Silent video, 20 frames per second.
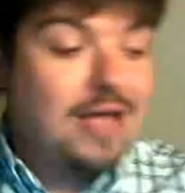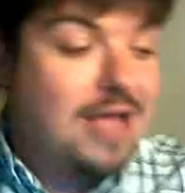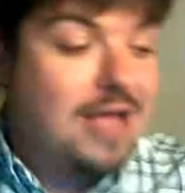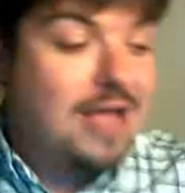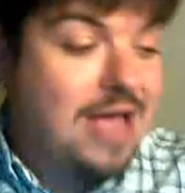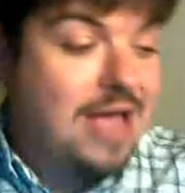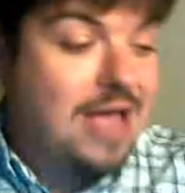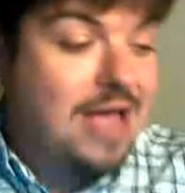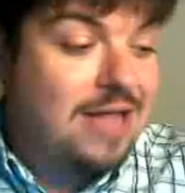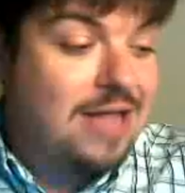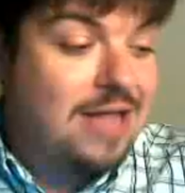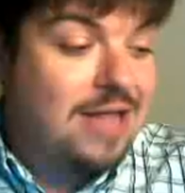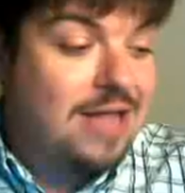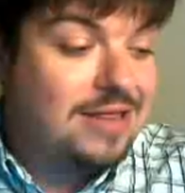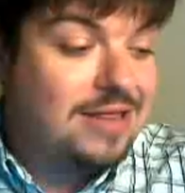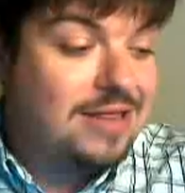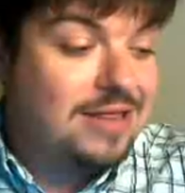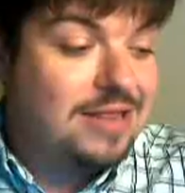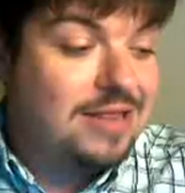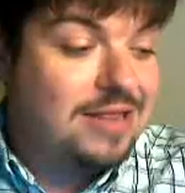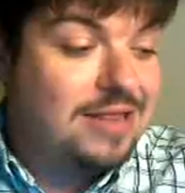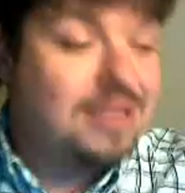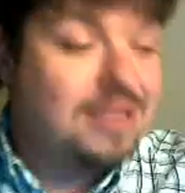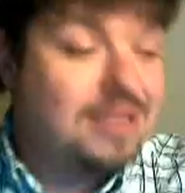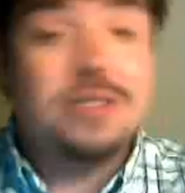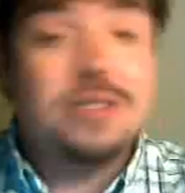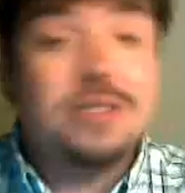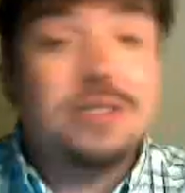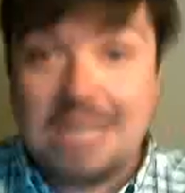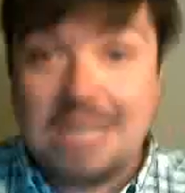And let me
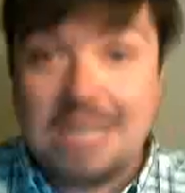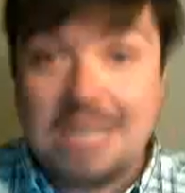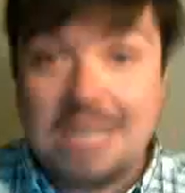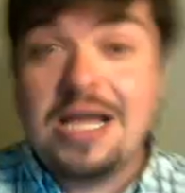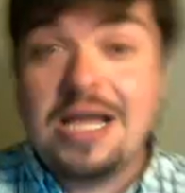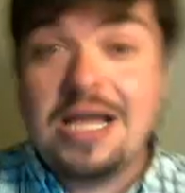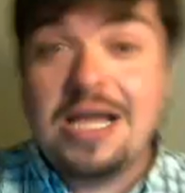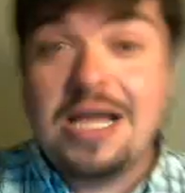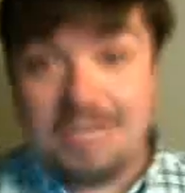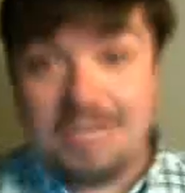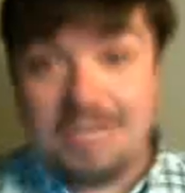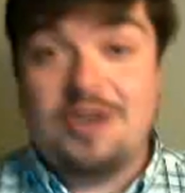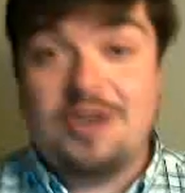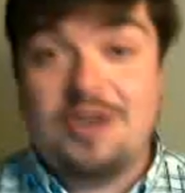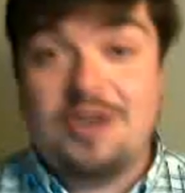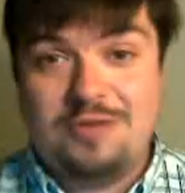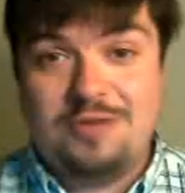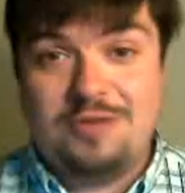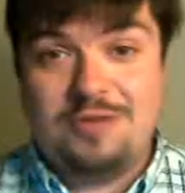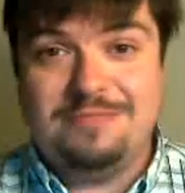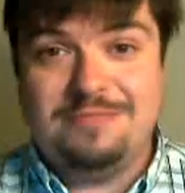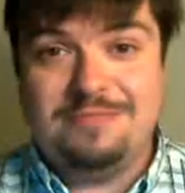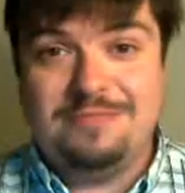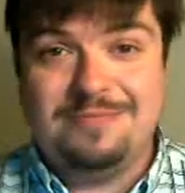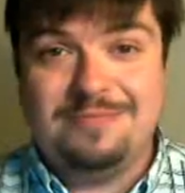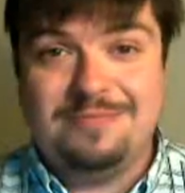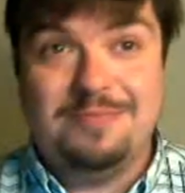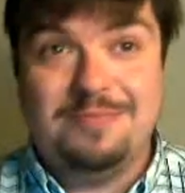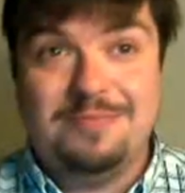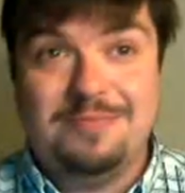say it like it is, y'all.
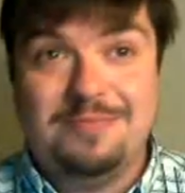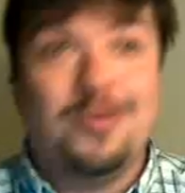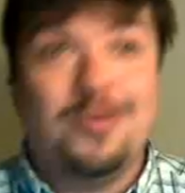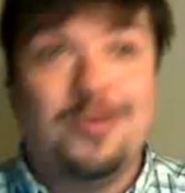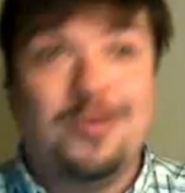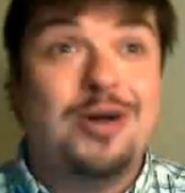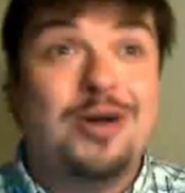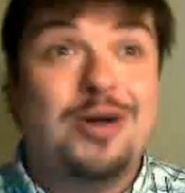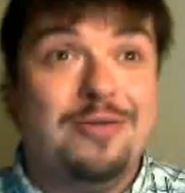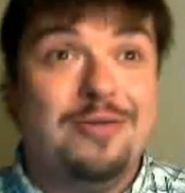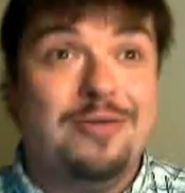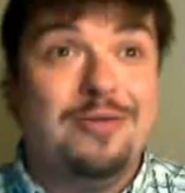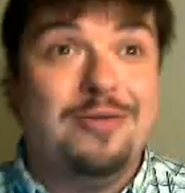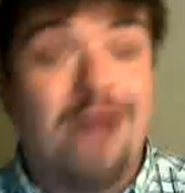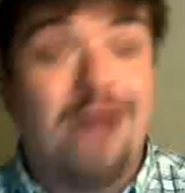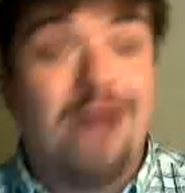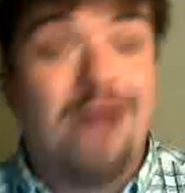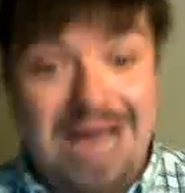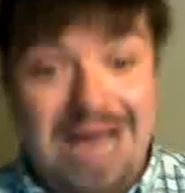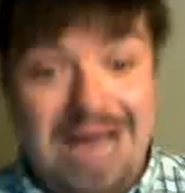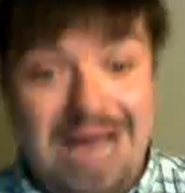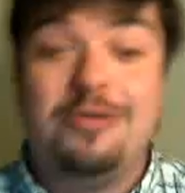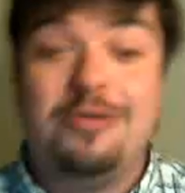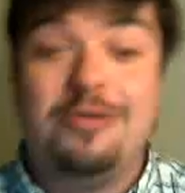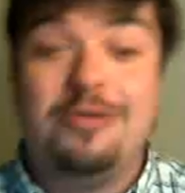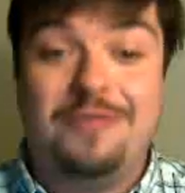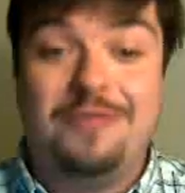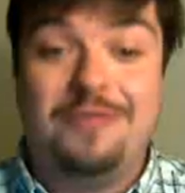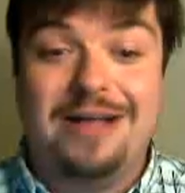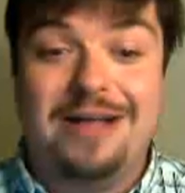We're going for high
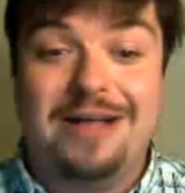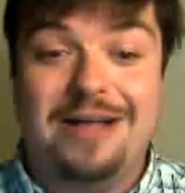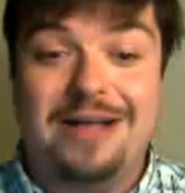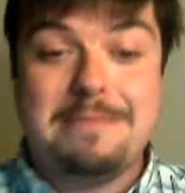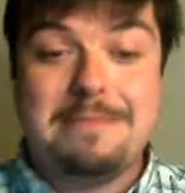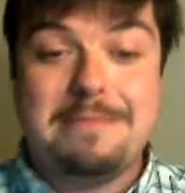profile.